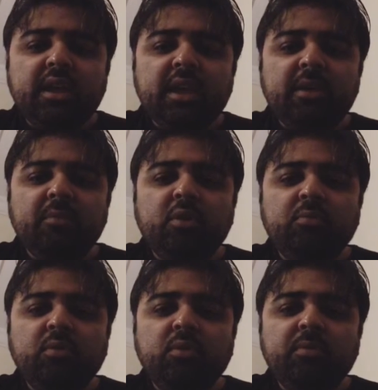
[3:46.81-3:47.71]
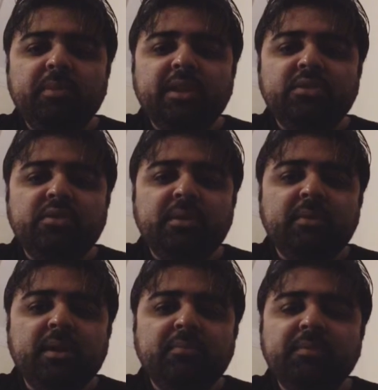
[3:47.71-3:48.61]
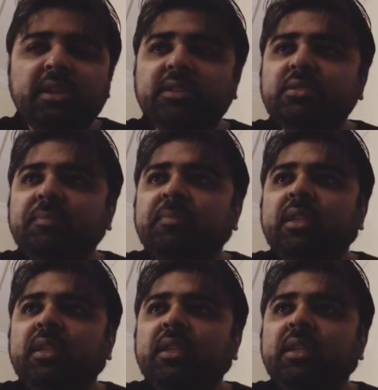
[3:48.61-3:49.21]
came on board mainstream companies.